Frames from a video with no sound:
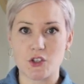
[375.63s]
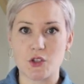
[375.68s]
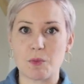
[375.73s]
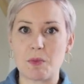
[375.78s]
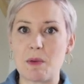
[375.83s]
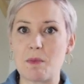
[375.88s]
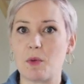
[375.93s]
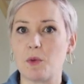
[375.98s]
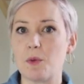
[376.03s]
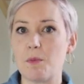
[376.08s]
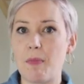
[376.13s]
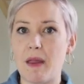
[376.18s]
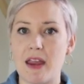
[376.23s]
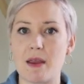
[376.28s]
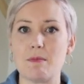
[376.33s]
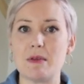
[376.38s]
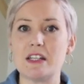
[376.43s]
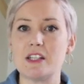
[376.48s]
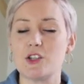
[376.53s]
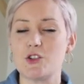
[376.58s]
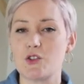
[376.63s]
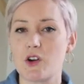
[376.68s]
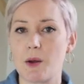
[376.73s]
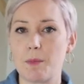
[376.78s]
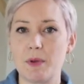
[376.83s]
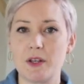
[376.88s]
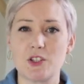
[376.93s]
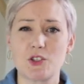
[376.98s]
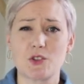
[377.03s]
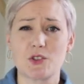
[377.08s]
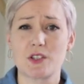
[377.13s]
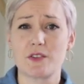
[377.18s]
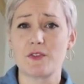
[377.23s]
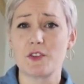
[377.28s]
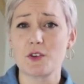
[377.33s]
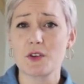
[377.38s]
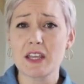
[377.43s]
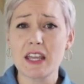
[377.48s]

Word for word: so people would pay me to draw pictures of their